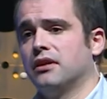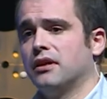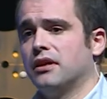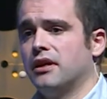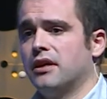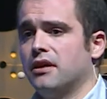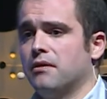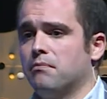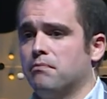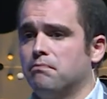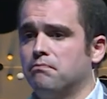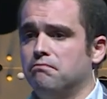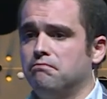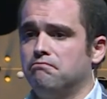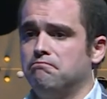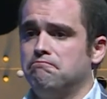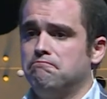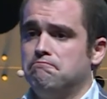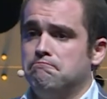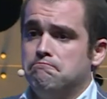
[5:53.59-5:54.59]
uh,
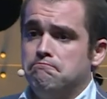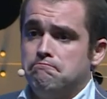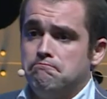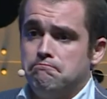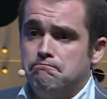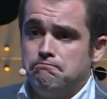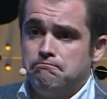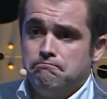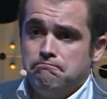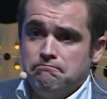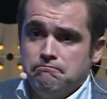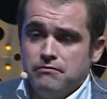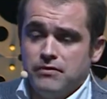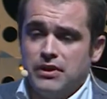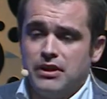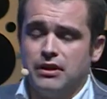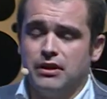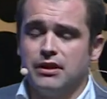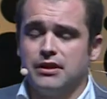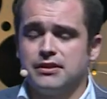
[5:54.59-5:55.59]
uh,
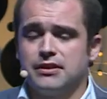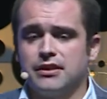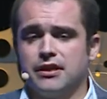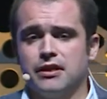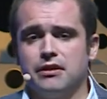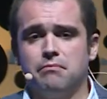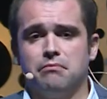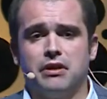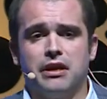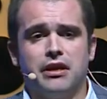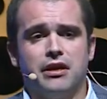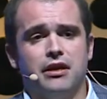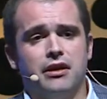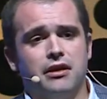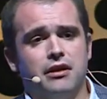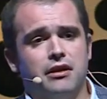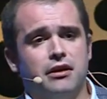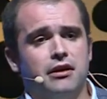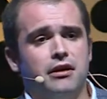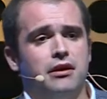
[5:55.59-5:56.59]
let's say,
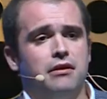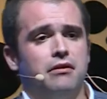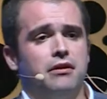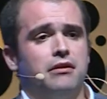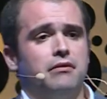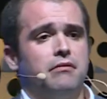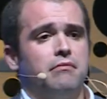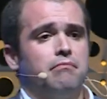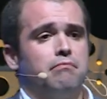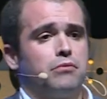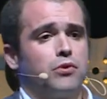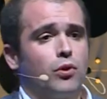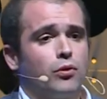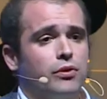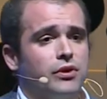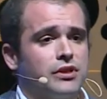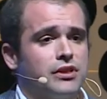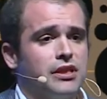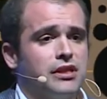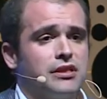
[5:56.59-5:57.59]
uh,
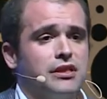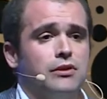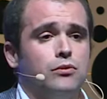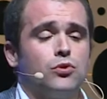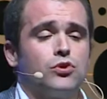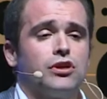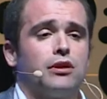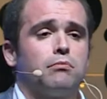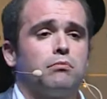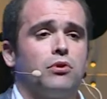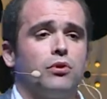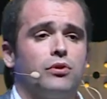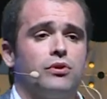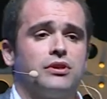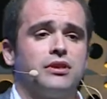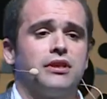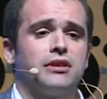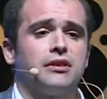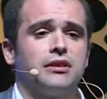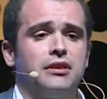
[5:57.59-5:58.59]
processes, industrial
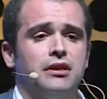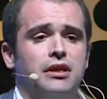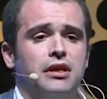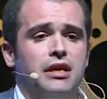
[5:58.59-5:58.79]
processes.